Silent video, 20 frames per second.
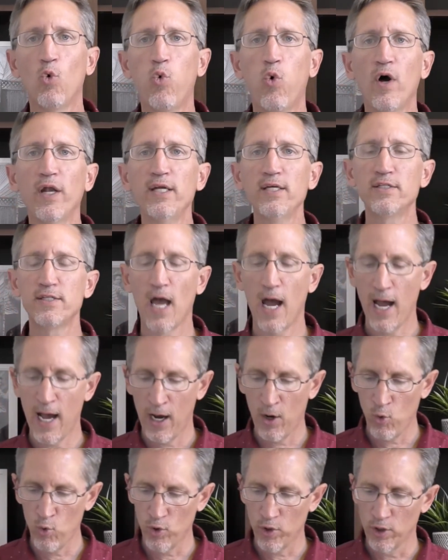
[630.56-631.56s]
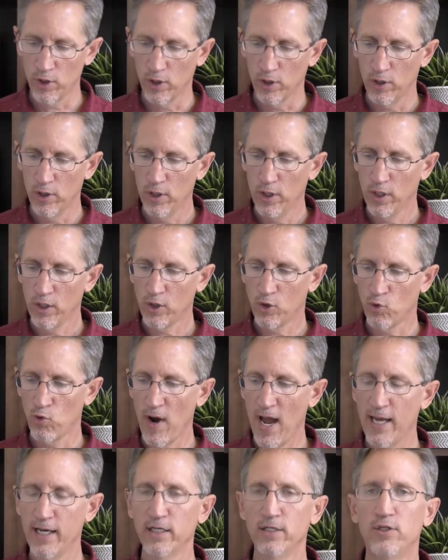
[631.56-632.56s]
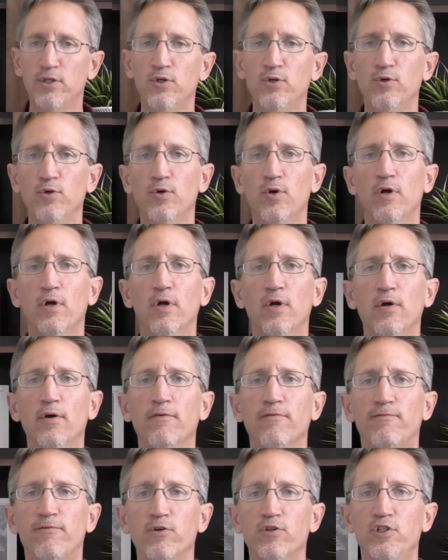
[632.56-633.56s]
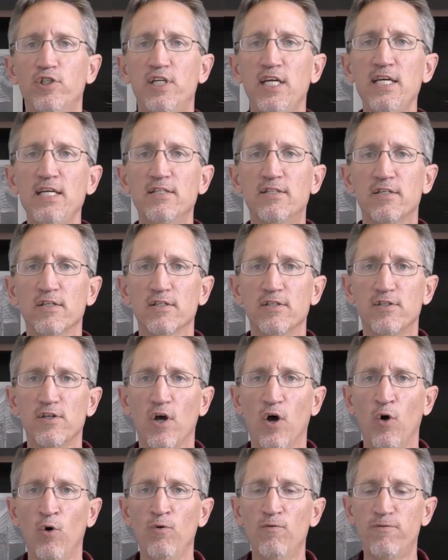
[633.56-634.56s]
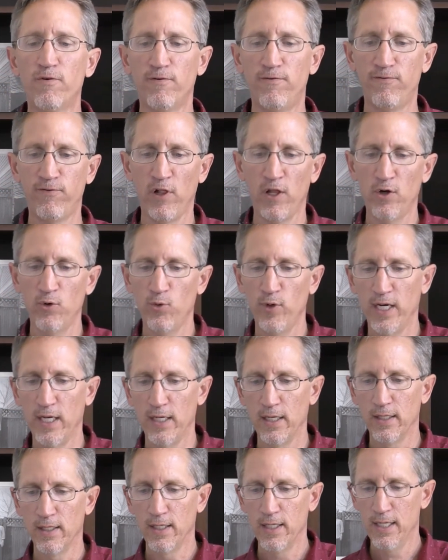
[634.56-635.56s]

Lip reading: What is our gratitude for Jesus overflowing